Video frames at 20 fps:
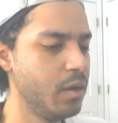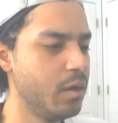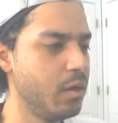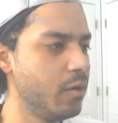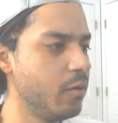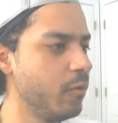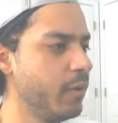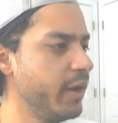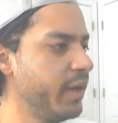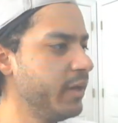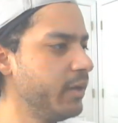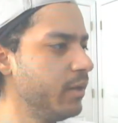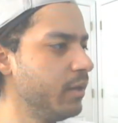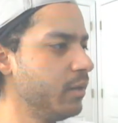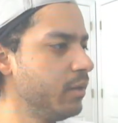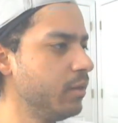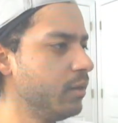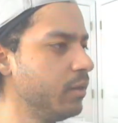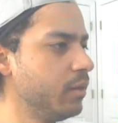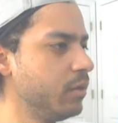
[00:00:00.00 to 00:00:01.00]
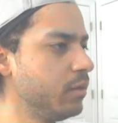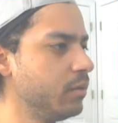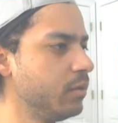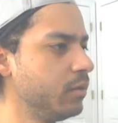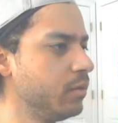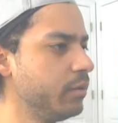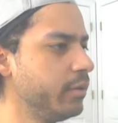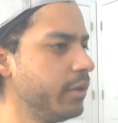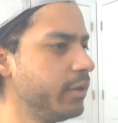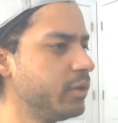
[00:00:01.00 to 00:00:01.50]
All right.
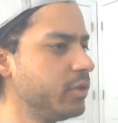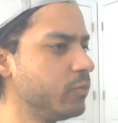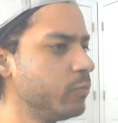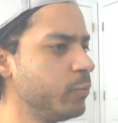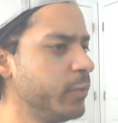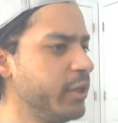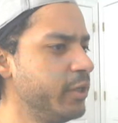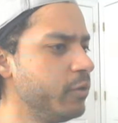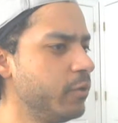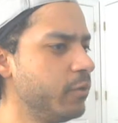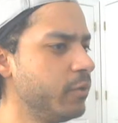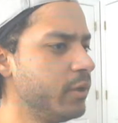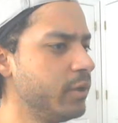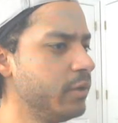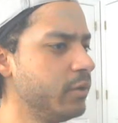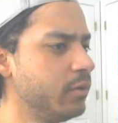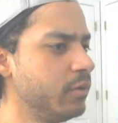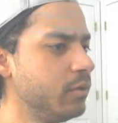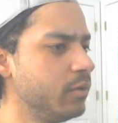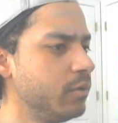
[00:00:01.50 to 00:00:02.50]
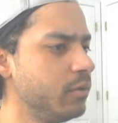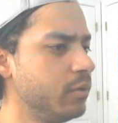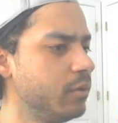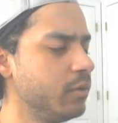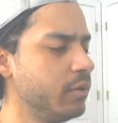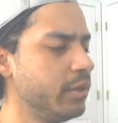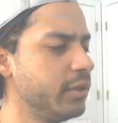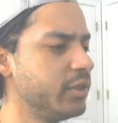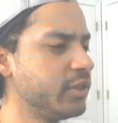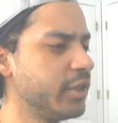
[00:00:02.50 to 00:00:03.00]
Let's read on.
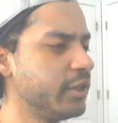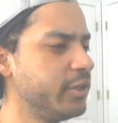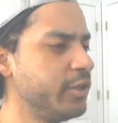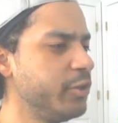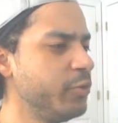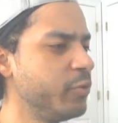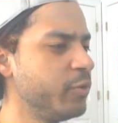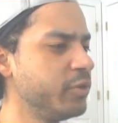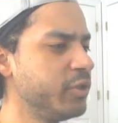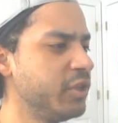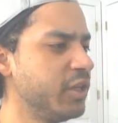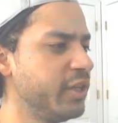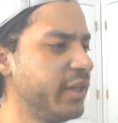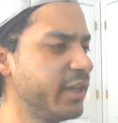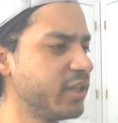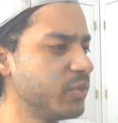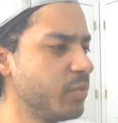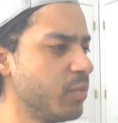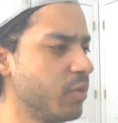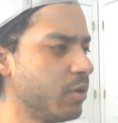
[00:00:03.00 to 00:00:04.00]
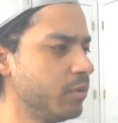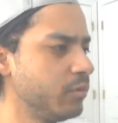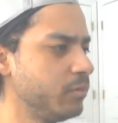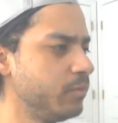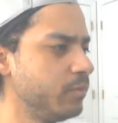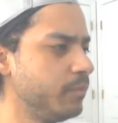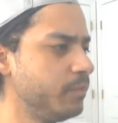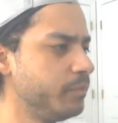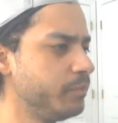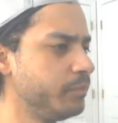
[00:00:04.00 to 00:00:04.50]
Let's continue on to the next part.
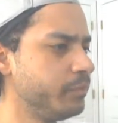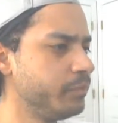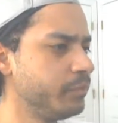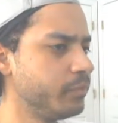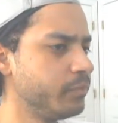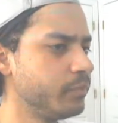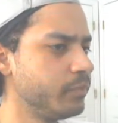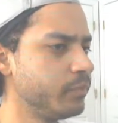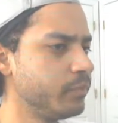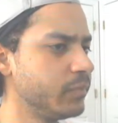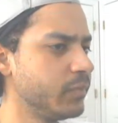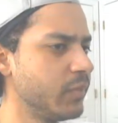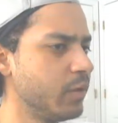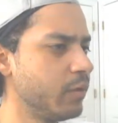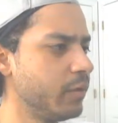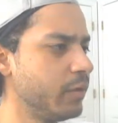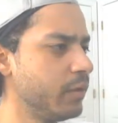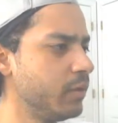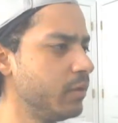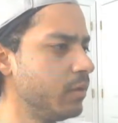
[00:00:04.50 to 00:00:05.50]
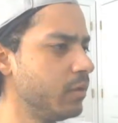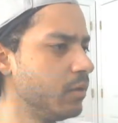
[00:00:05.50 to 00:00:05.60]
Right.